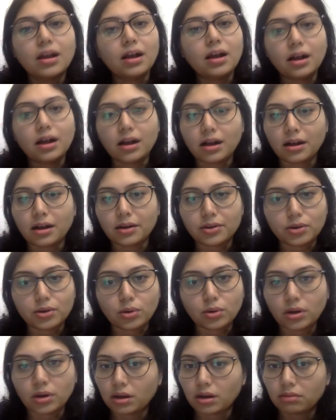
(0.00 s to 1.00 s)

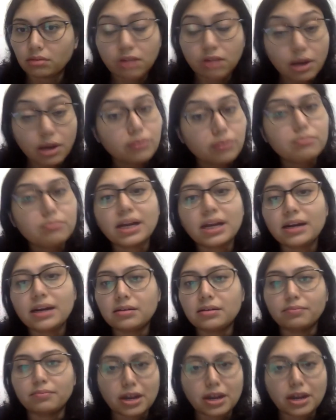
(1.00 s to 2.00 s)
government,
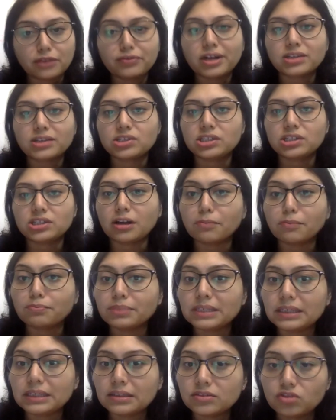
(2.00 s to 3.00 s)
manufacturing
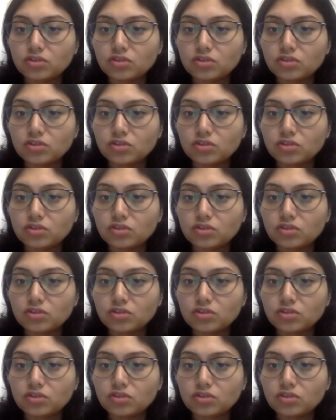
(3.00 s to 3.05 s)
companies,